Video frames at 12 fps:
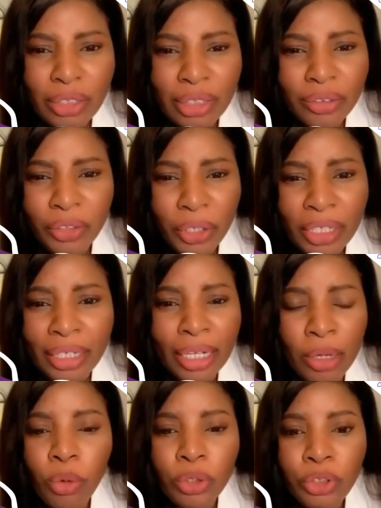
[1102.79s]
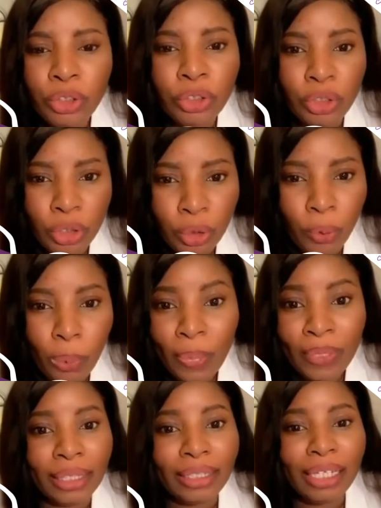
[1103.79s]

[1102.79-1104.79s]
thirdly, I want you to know that